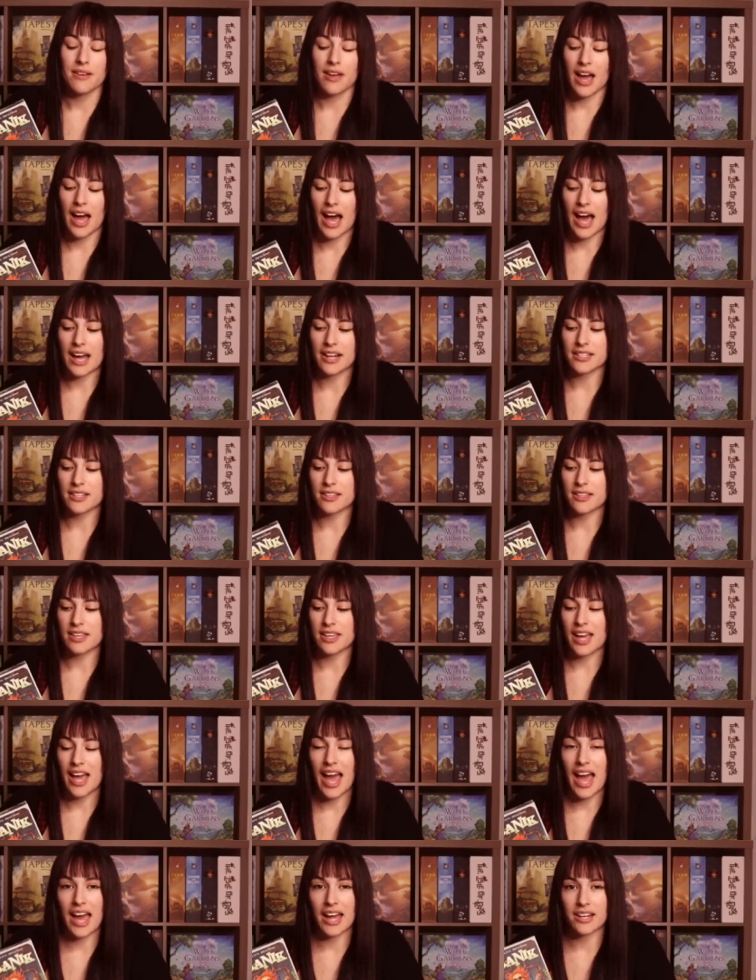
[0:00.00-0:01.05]
at the
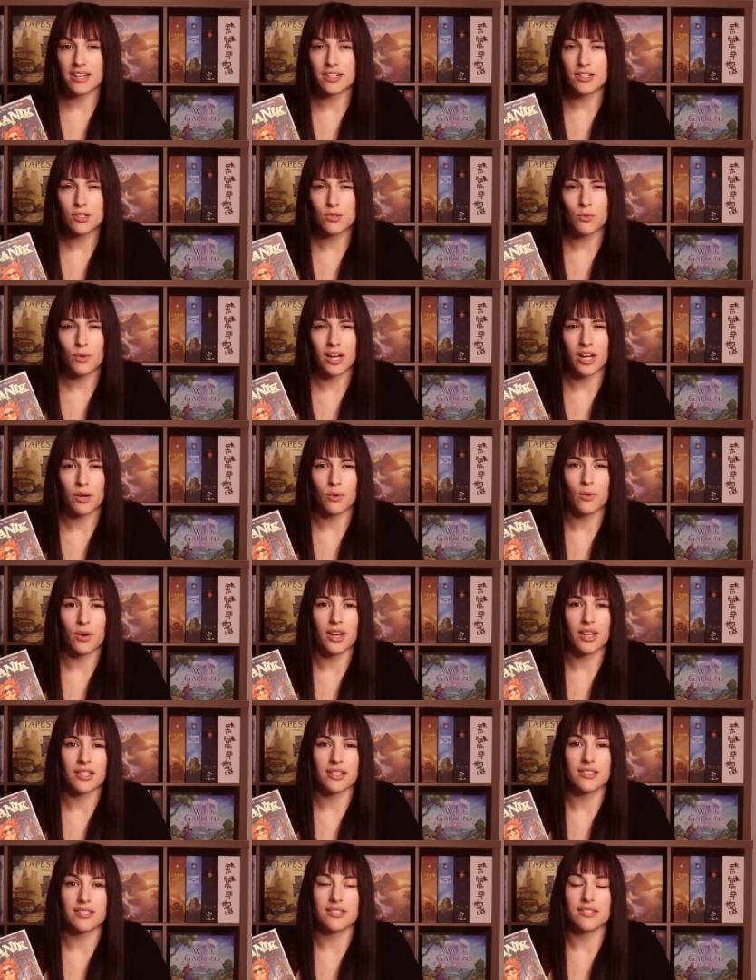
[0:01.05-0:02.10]
end when it
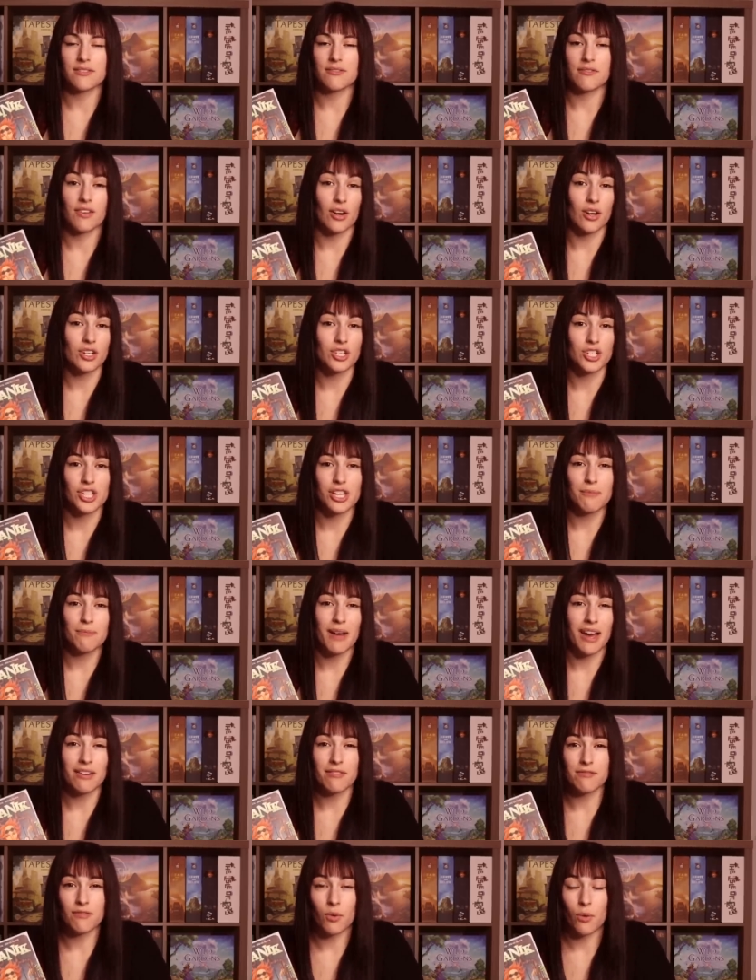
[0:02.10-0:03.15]
was very cheap
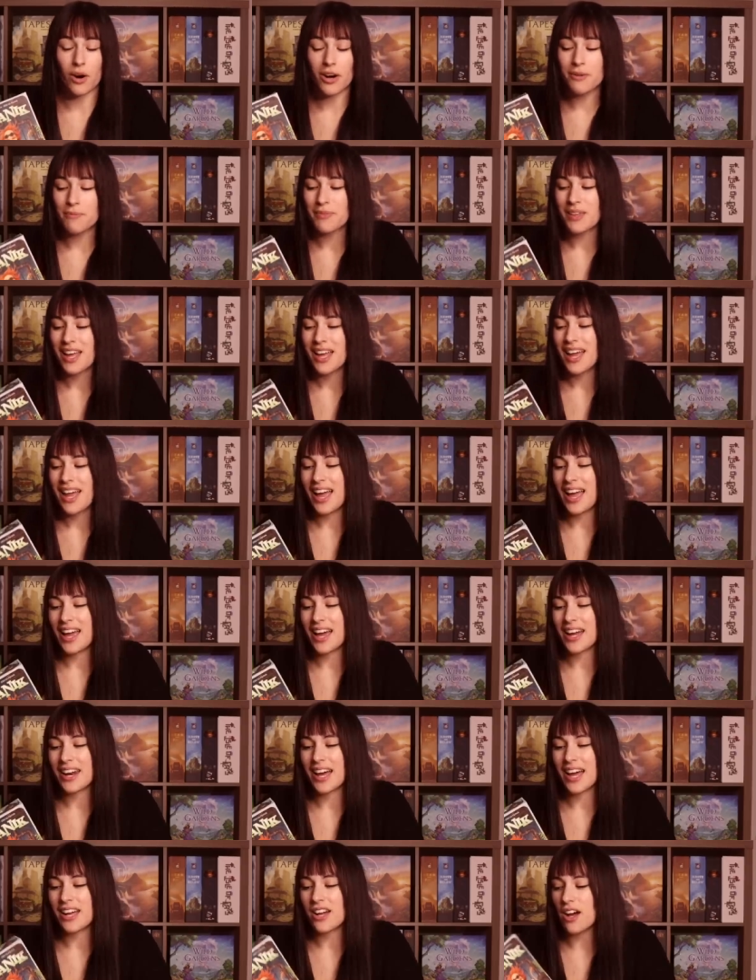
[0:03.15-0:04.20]
at four
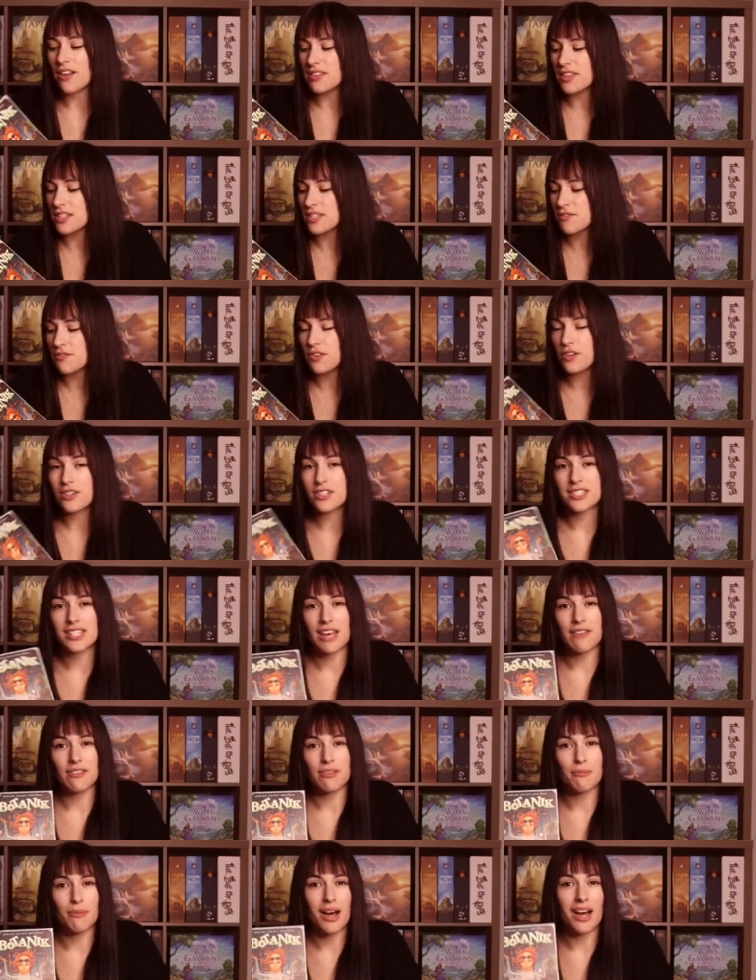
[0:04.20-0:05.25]
and I got this for
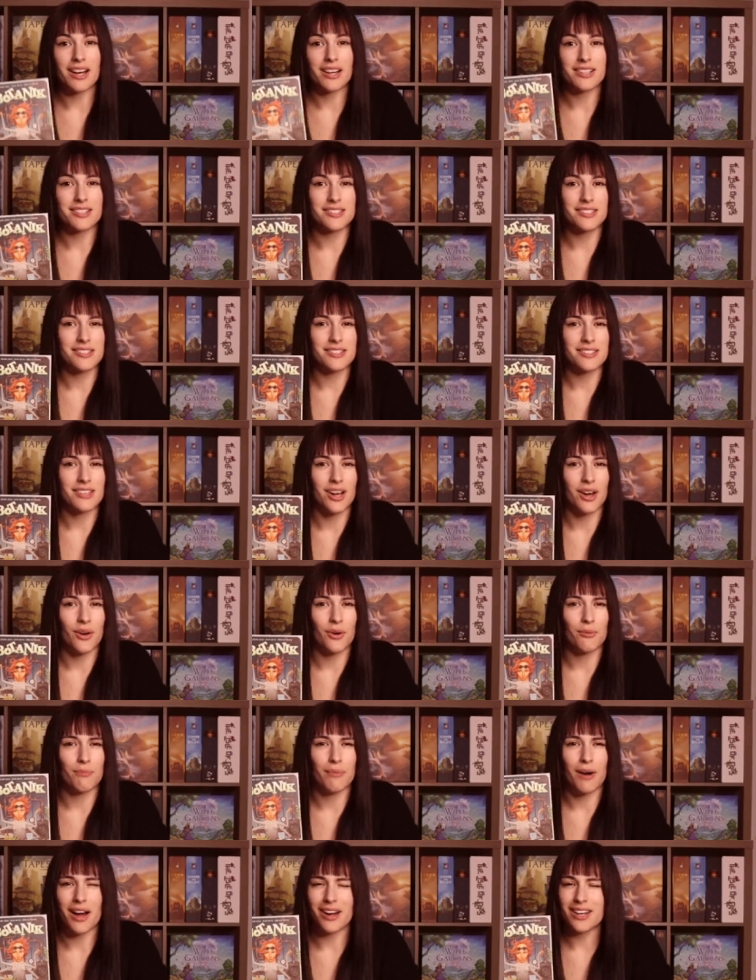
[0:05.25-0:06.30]
seven bucks.
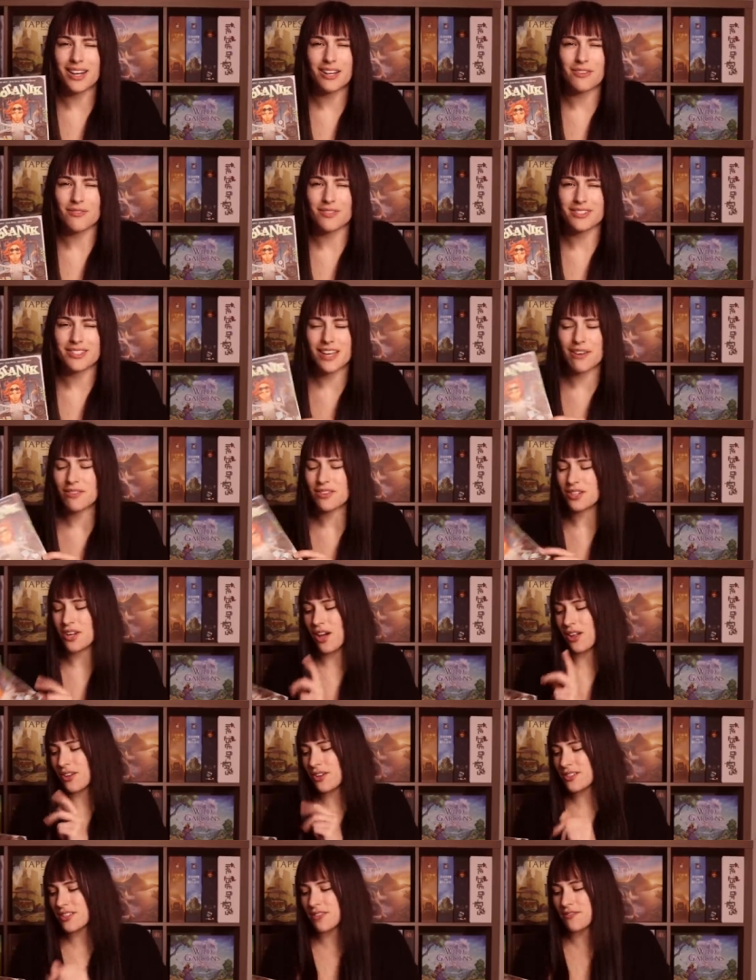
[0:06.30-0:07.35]
So Botanik for seven
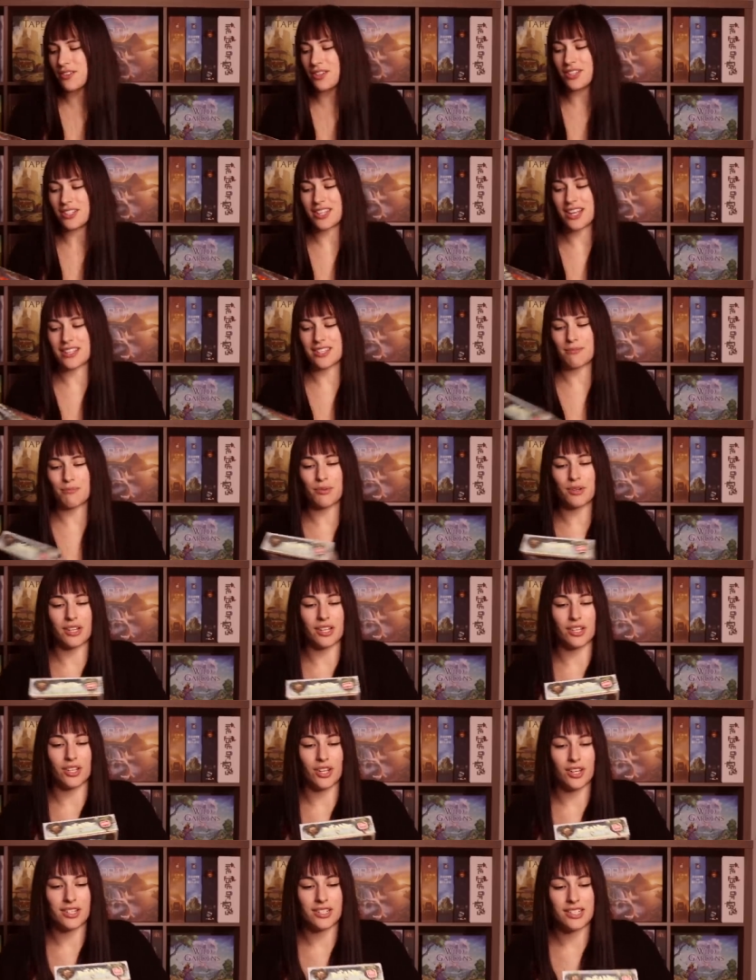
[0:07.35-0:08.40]
dollars, I feel like that's a pretty
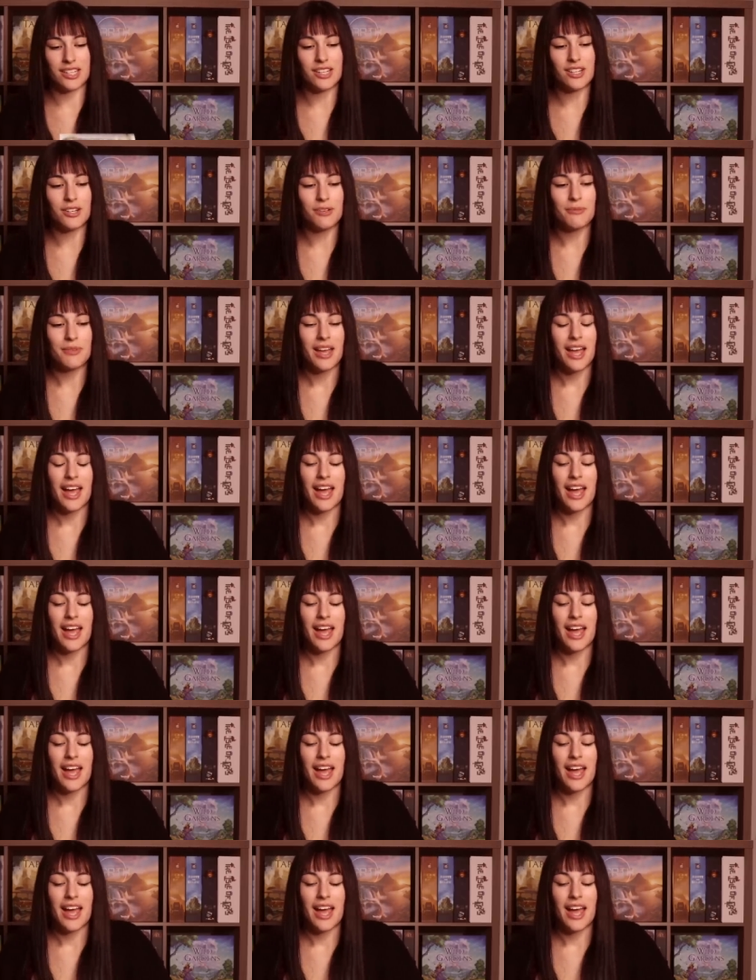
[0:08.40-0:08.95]
good deal